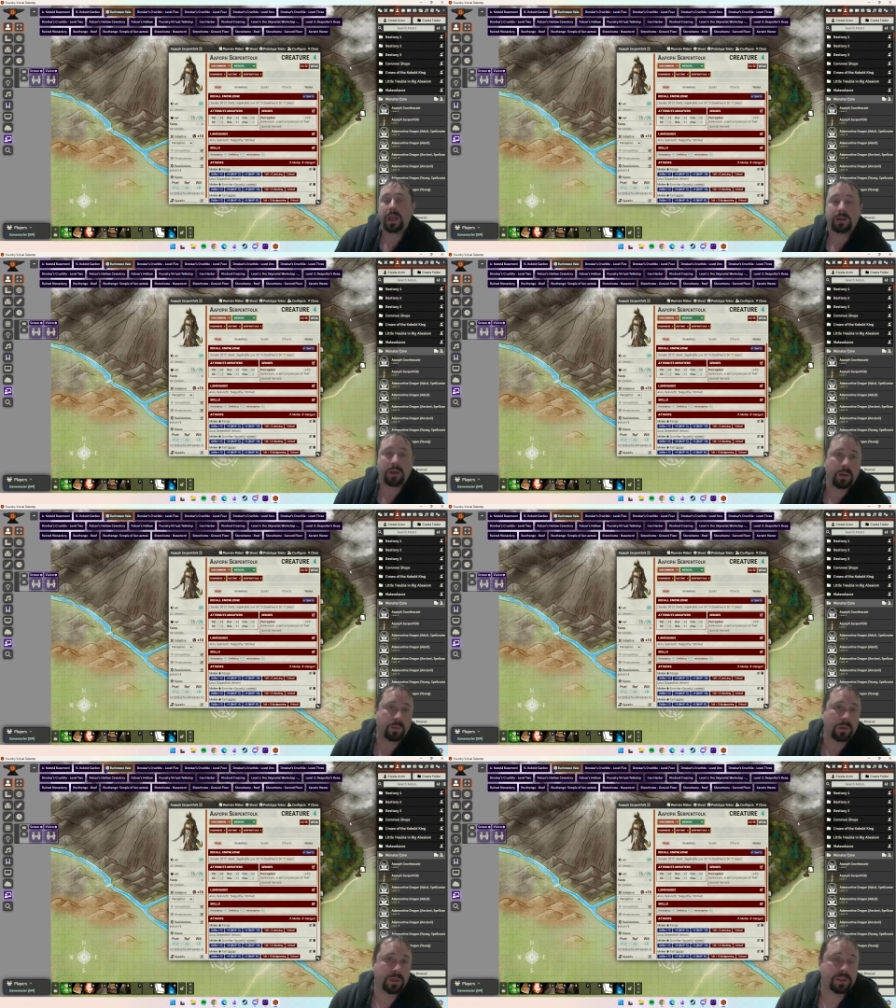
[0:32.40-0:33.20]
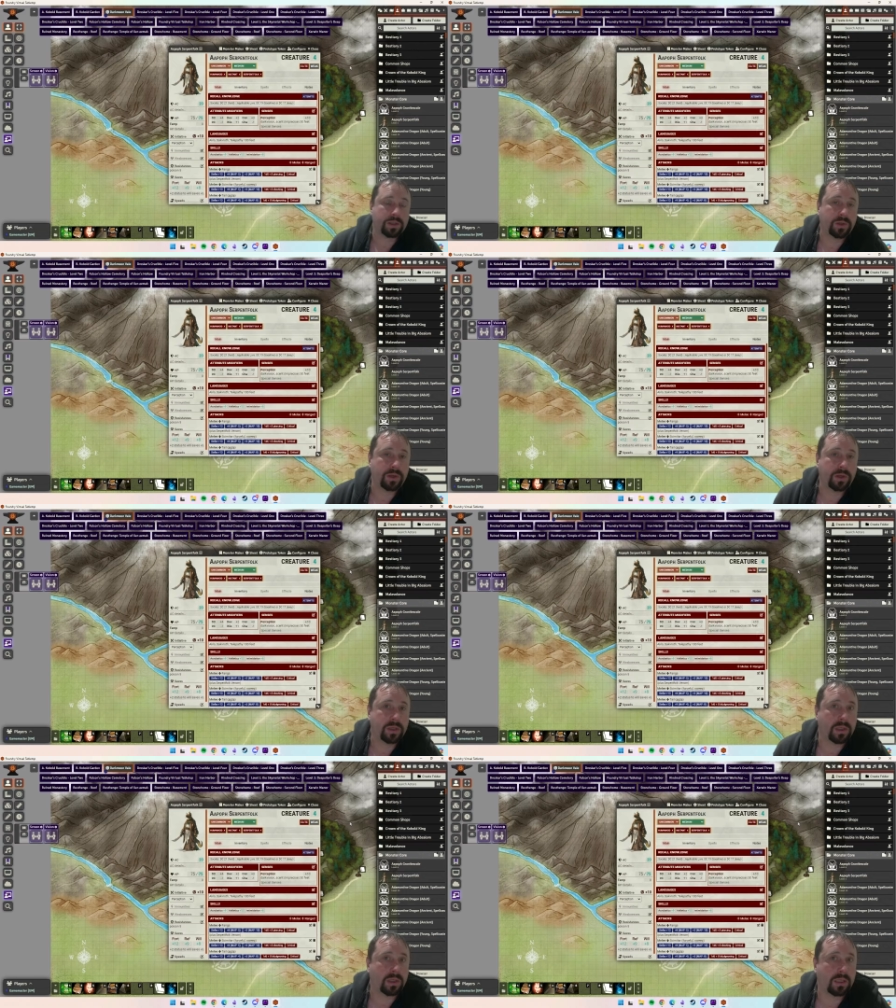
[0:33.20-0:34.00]
And I want
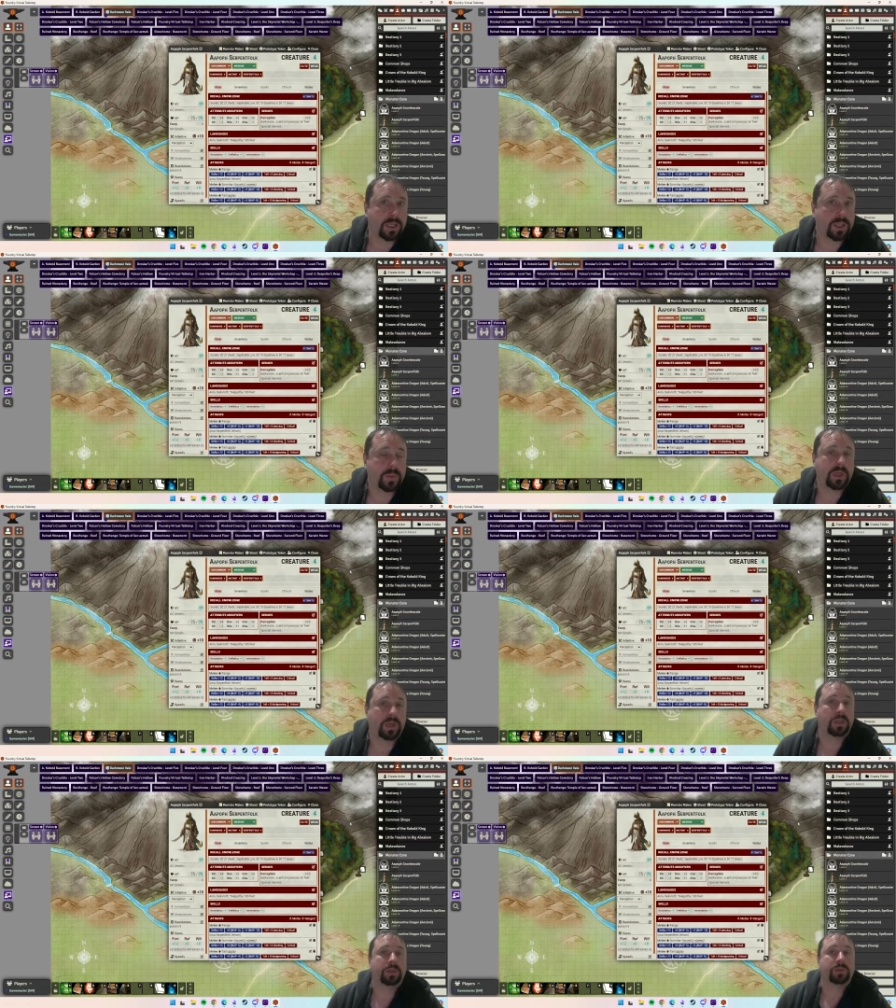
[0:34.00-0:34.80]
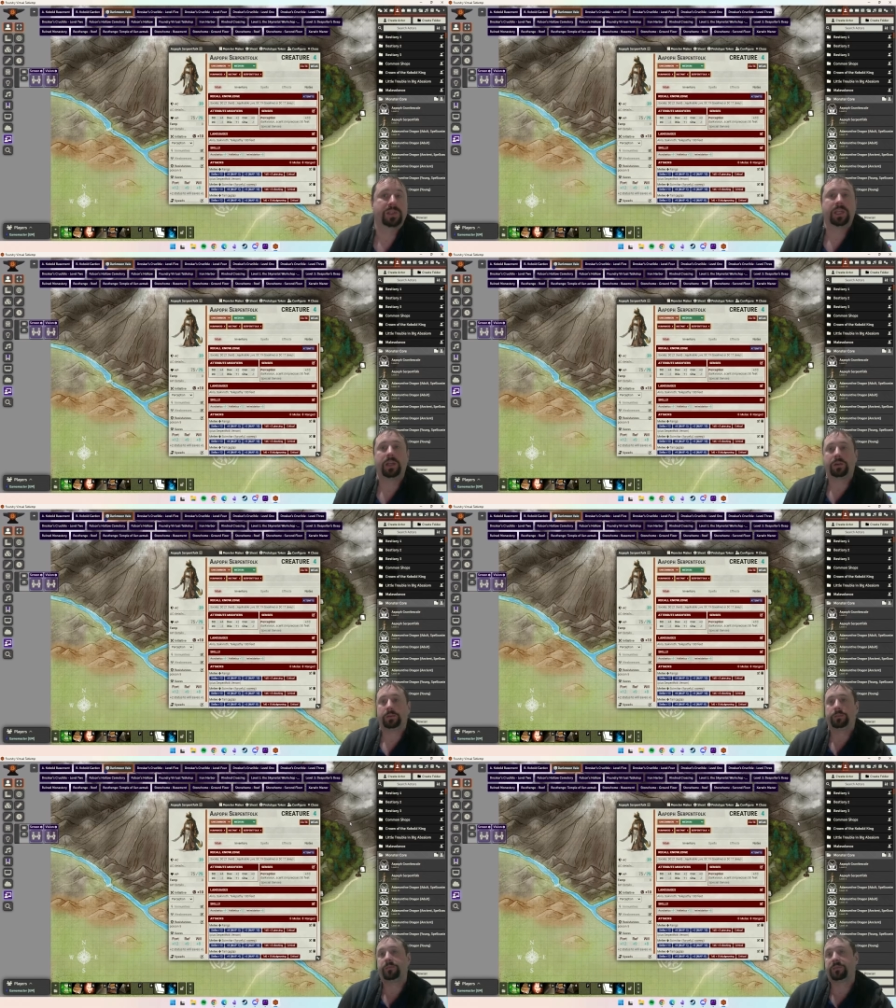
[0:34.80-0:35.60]
to let you in on a little
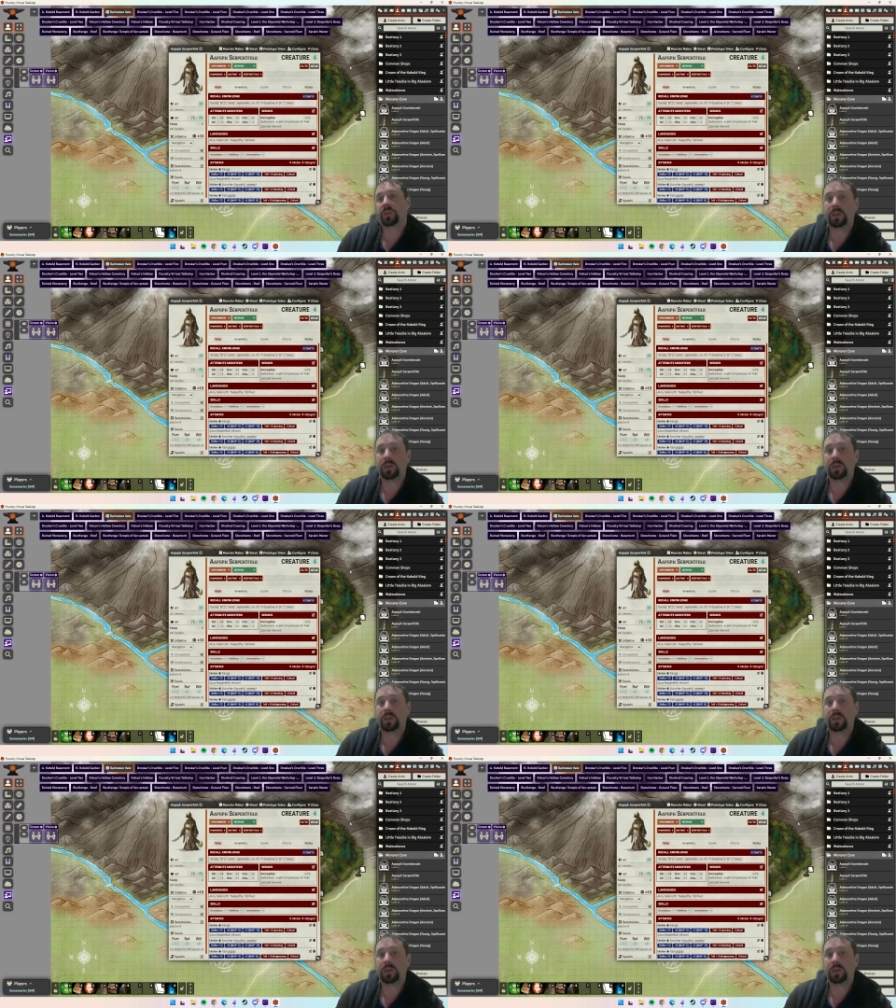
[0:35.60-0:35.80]
secret.